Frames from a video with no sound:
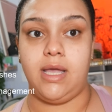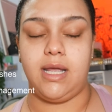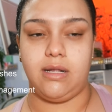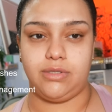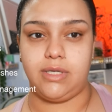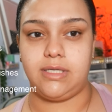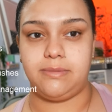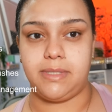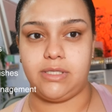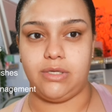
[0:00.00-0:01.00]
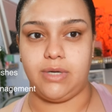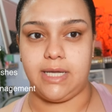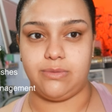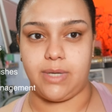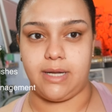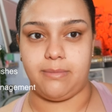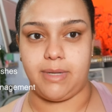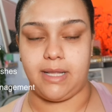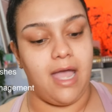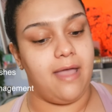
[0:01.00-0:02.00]
And I'll explain to you guys why in a
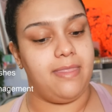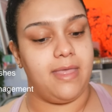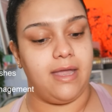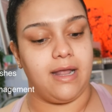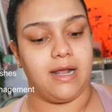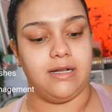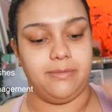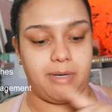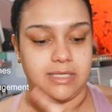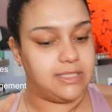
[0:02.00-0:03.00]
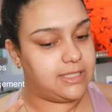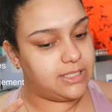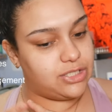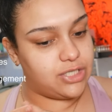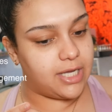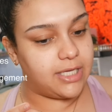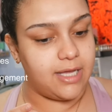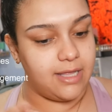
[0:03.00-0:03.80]
minute. And then I gotta deposit this check.